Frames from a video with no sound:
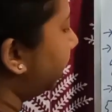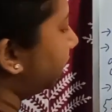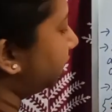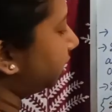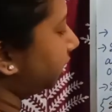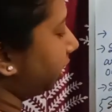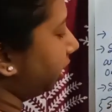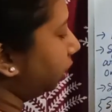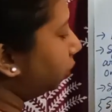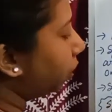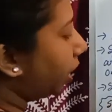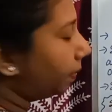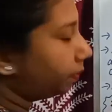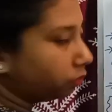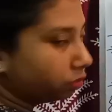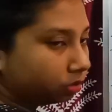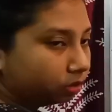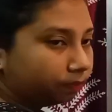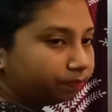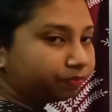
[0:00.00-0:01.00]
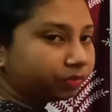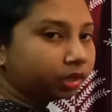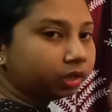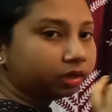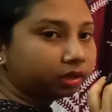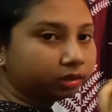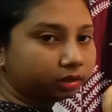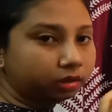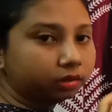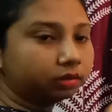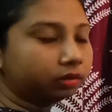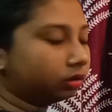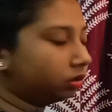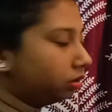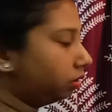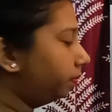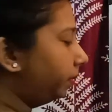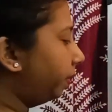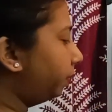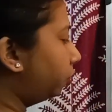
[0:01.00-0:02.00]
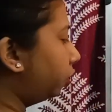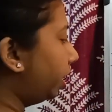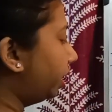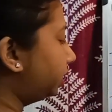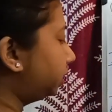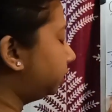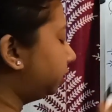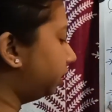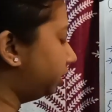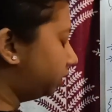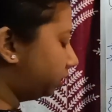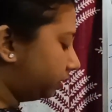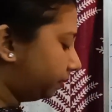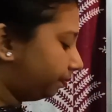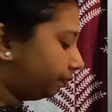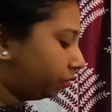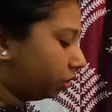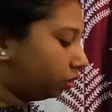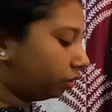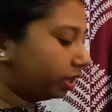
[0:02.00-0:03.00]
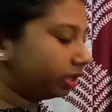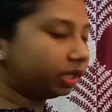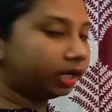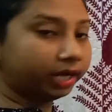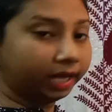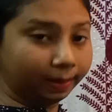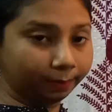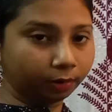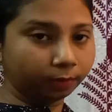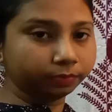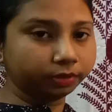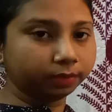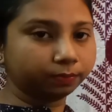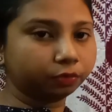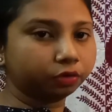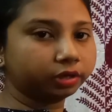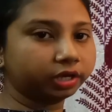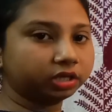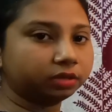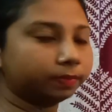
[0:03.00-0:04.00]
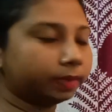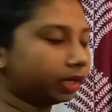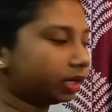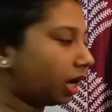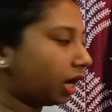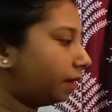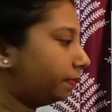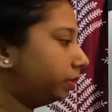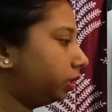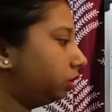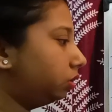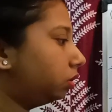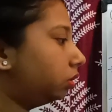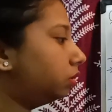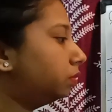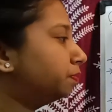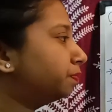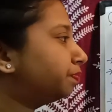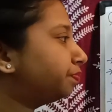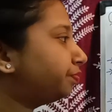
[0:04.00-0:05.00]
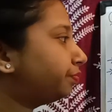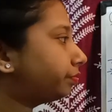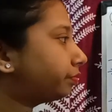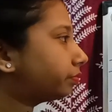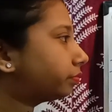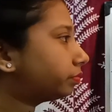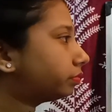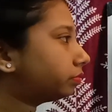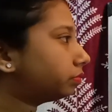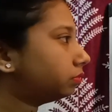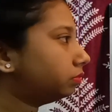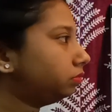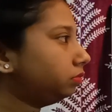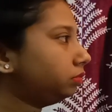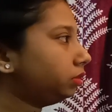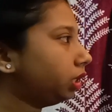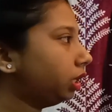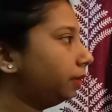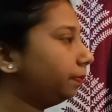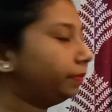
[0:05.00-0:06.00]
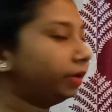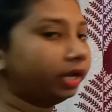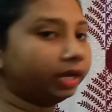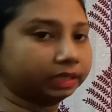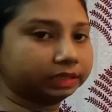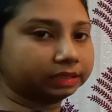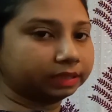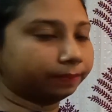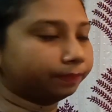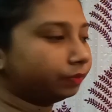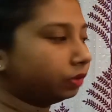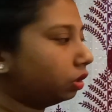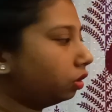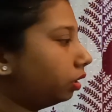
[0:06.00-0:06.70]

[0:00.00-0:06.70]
Naturae. You have to memorize this. Okay, the name of the book, it may come in your exam.